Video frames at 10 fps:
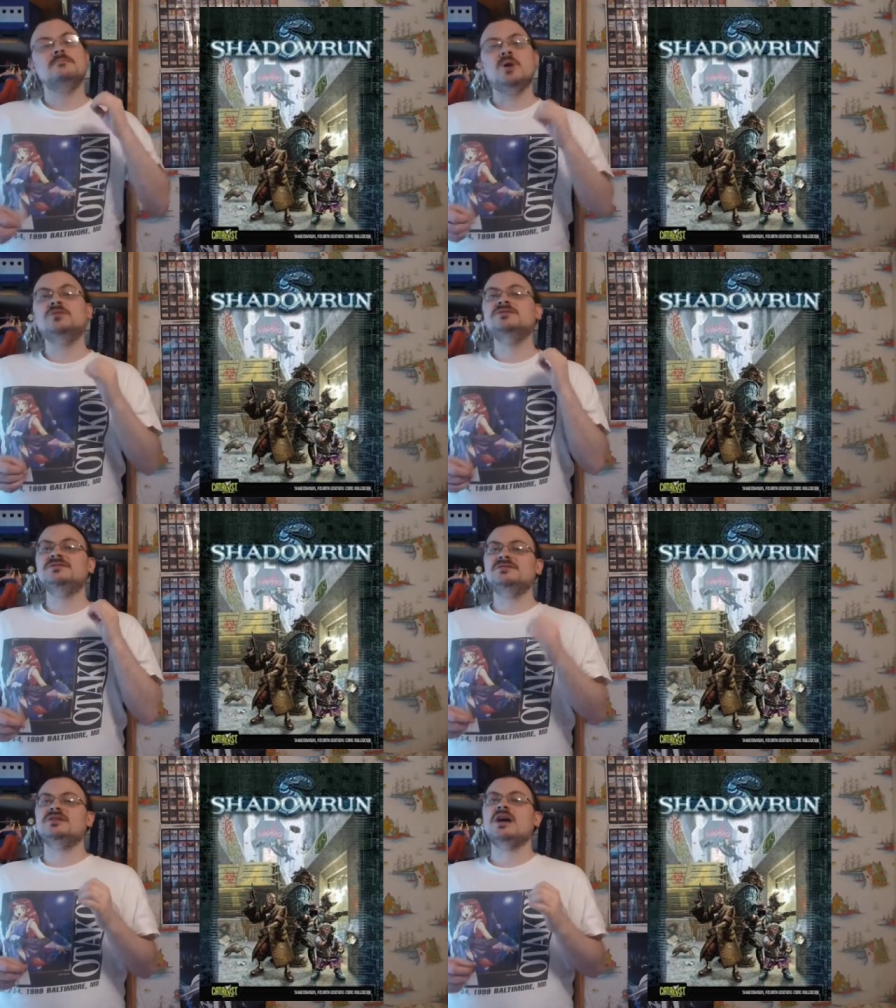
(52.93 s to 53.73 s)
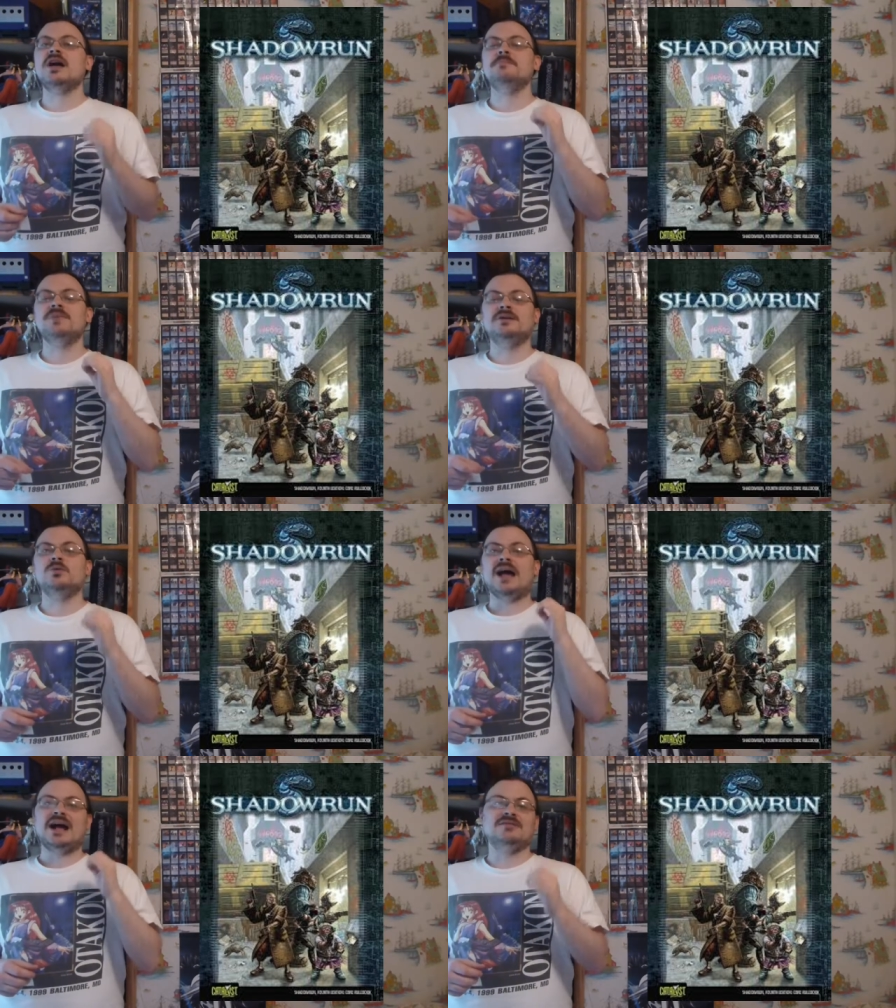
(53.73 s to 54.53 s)
Most of the time that
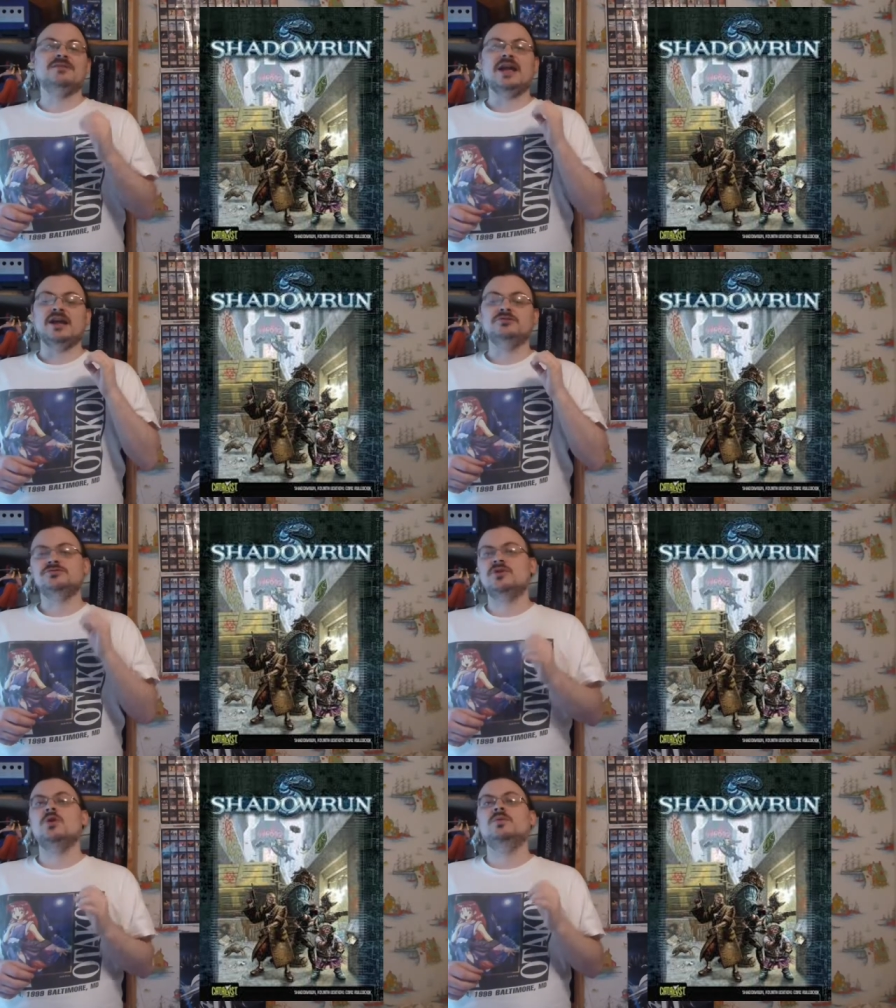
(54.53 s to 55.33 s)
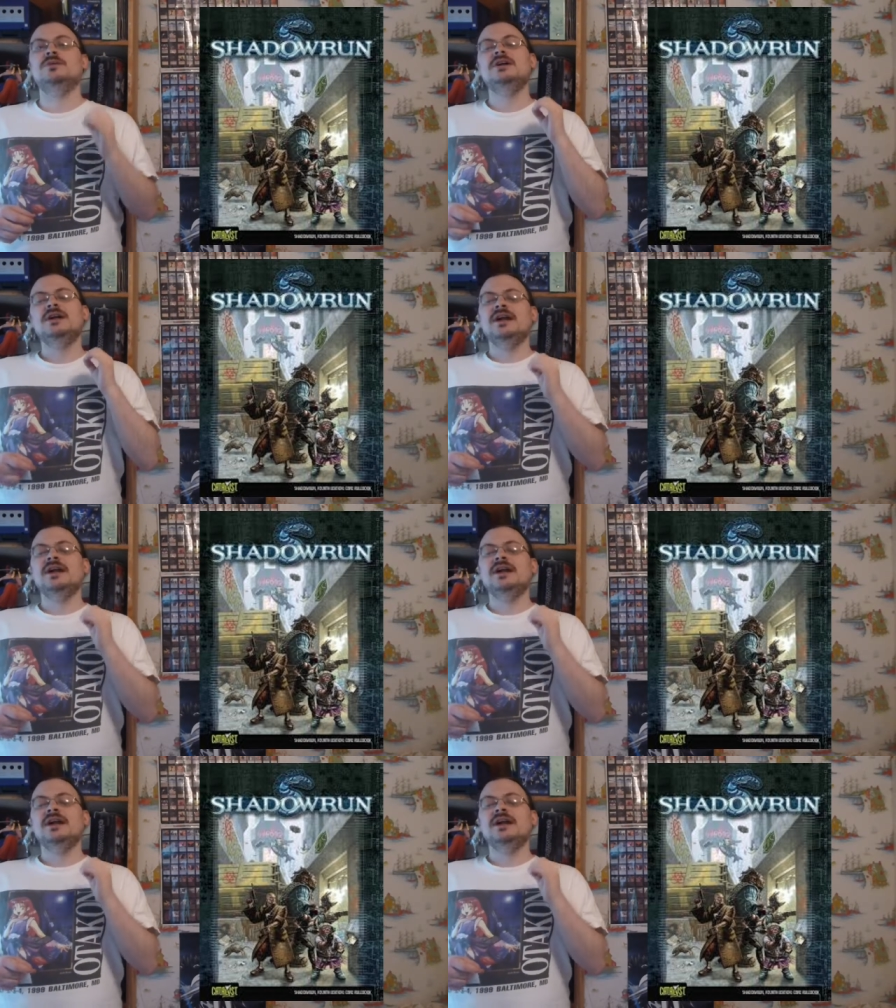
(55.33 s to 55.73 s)
you have a drone,